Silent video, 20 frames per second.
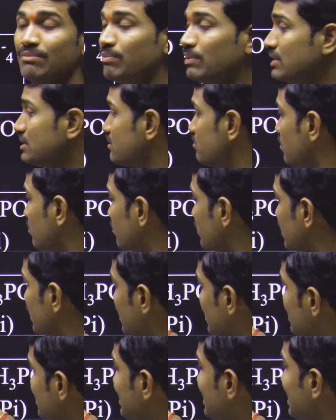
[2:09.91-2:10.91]
Please remember it
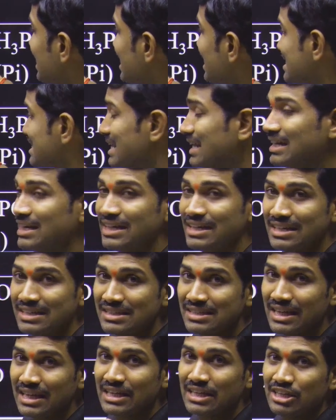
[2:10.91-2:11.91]
is SIDE
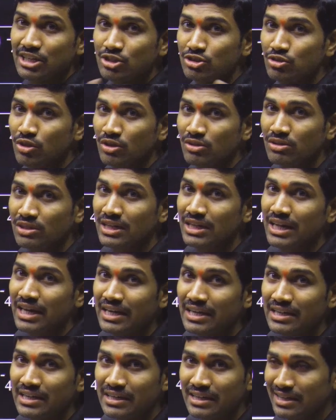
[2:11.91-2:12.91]
side, it is not
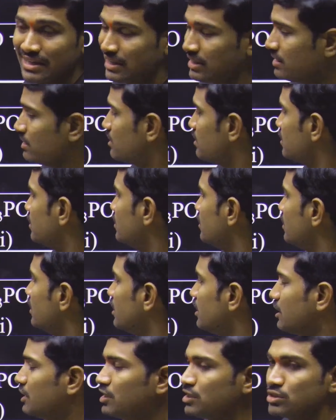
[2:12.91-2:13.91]
TIDE tide.
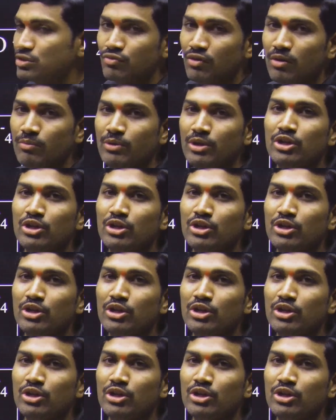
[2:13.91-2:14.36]
It is forming